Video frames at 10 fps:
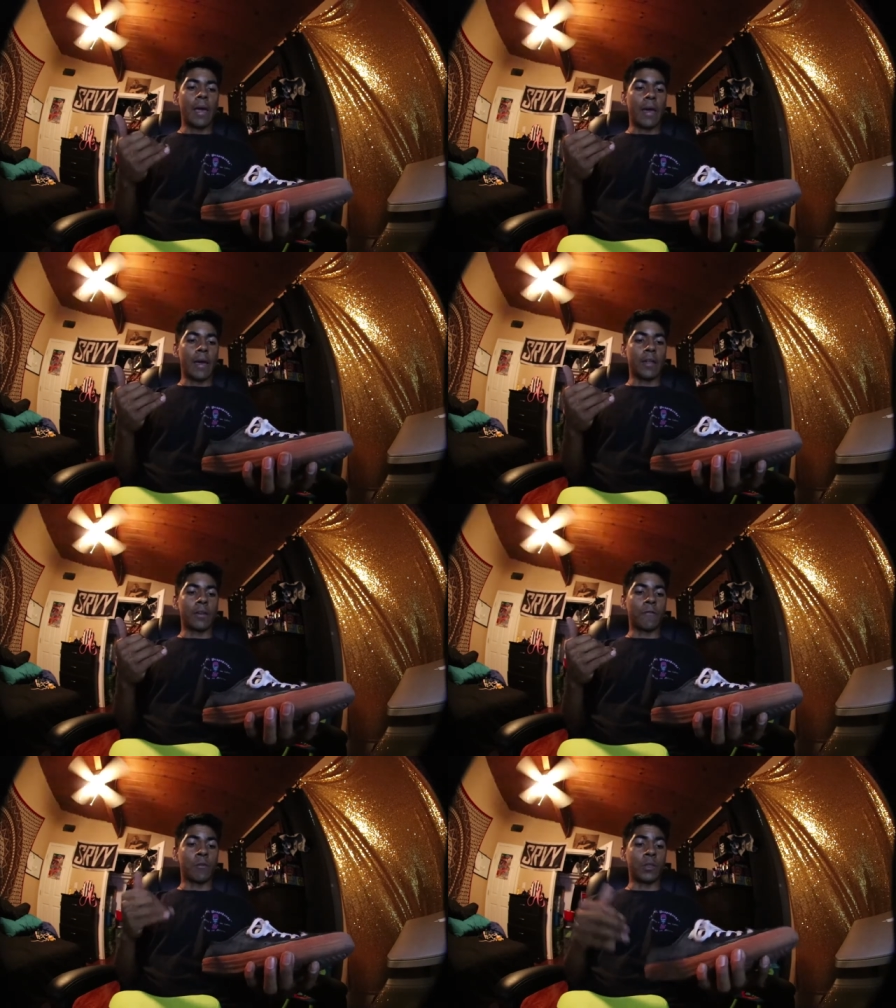
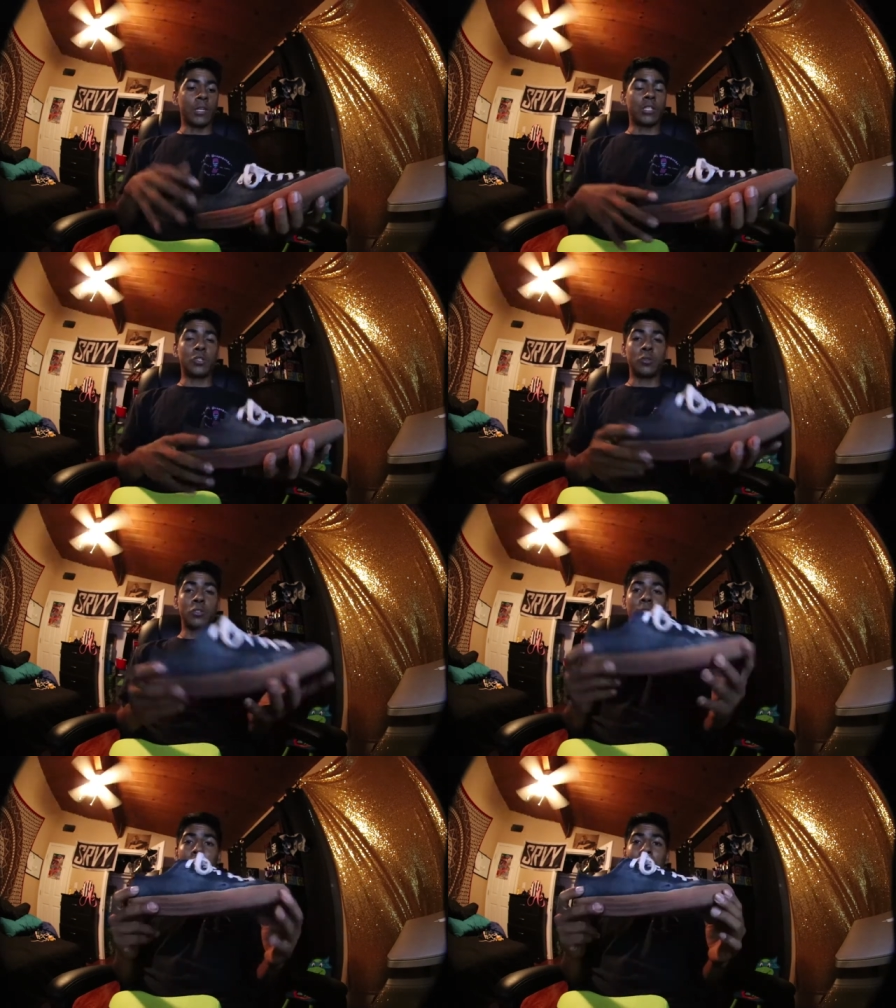And for these
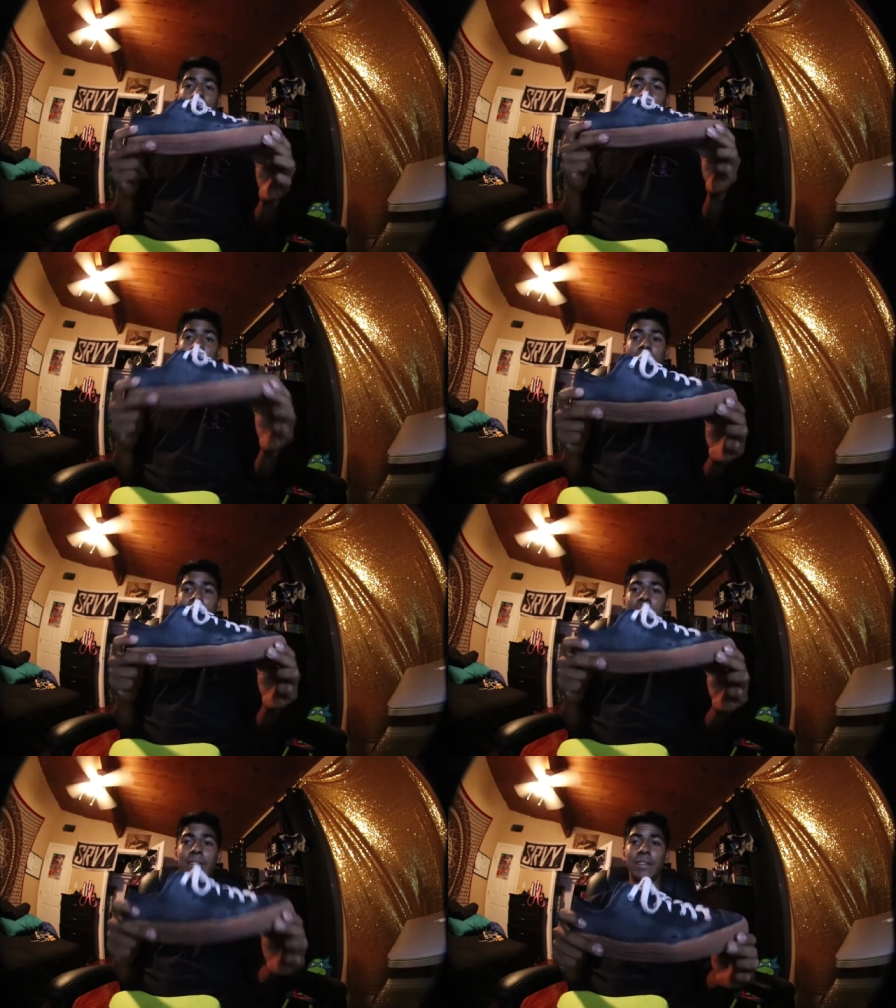shoes to last
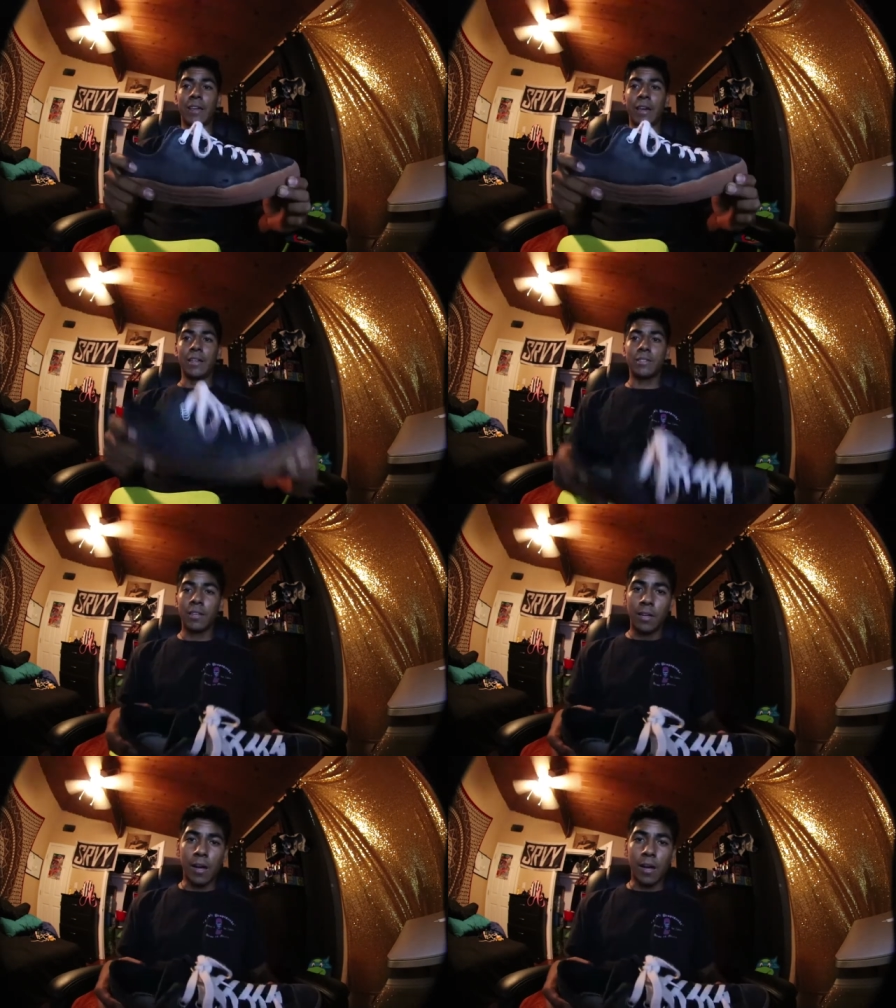19 days,